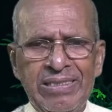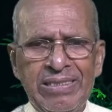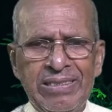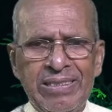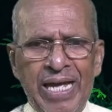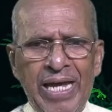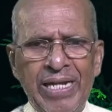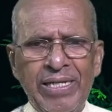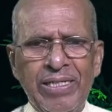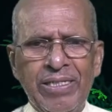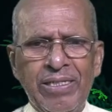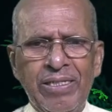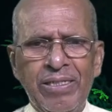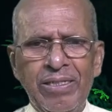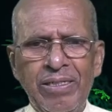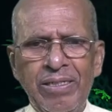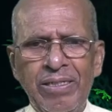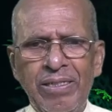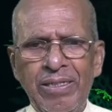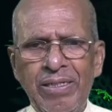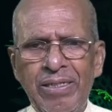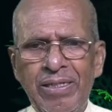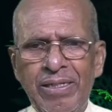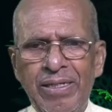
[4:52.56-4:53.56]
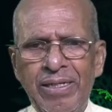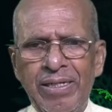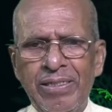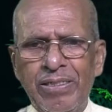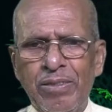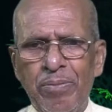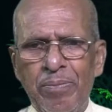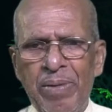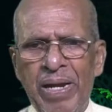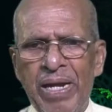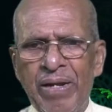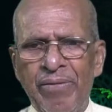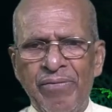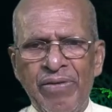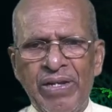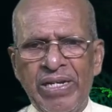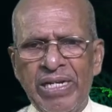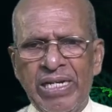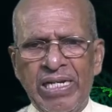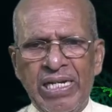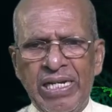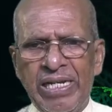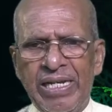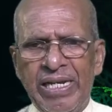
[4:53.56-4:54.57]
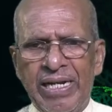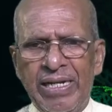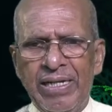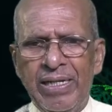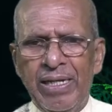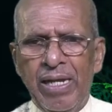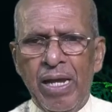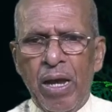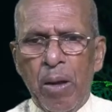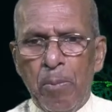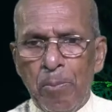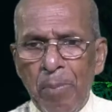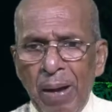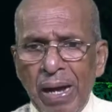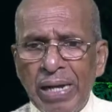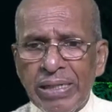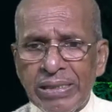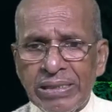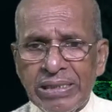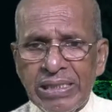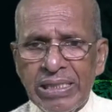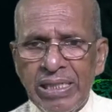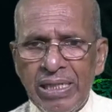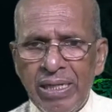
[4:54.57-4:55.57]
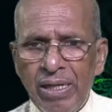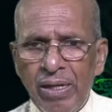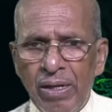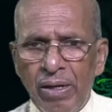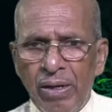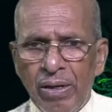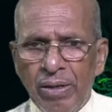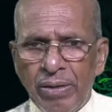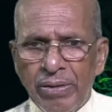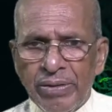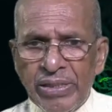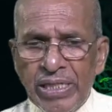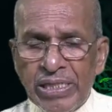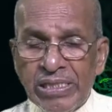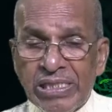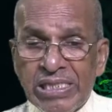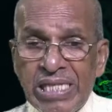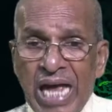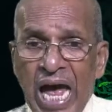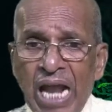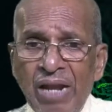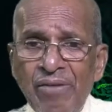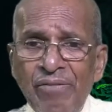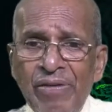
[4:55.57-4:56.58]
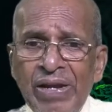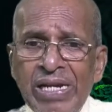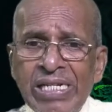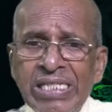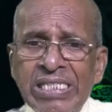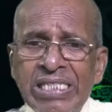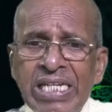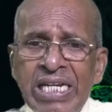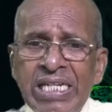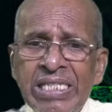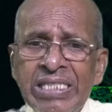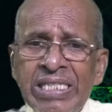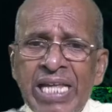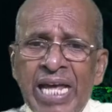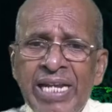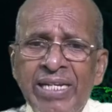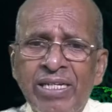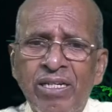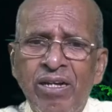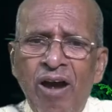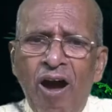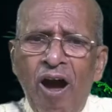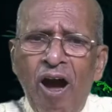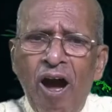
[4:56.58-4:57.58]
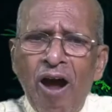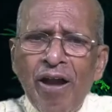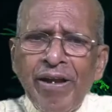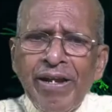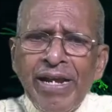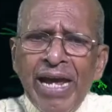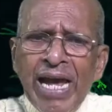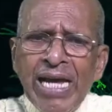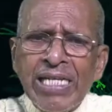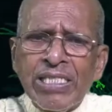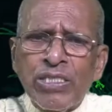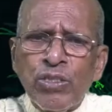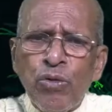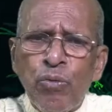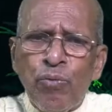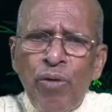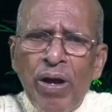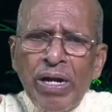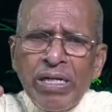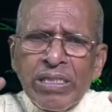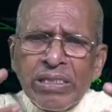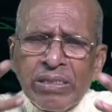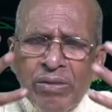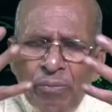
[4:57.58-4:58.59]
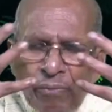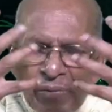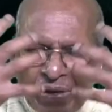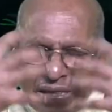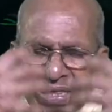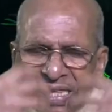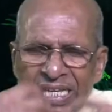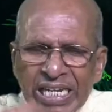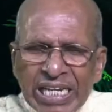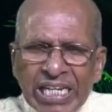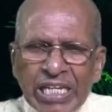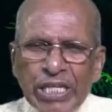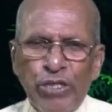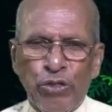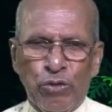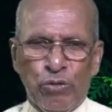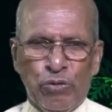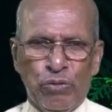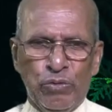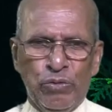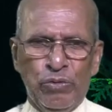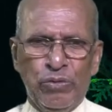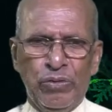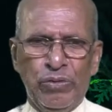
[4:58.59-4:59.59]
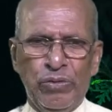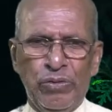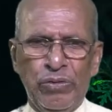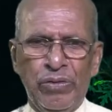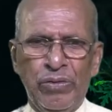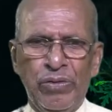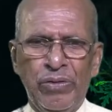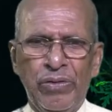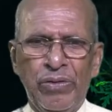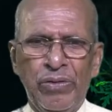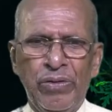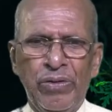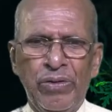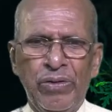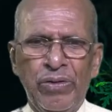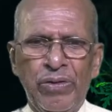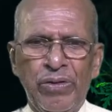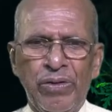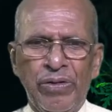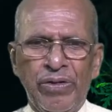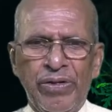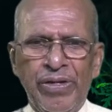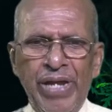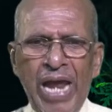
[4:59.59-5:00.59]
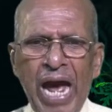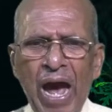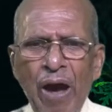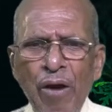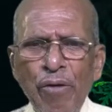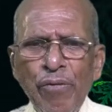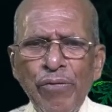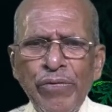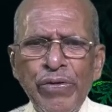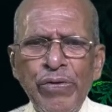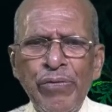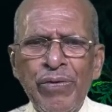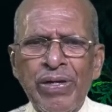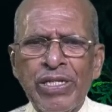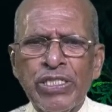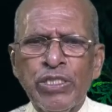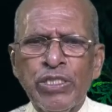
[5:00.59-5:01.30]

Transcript: that is made very clear. But the salvation that God has worked within you, now your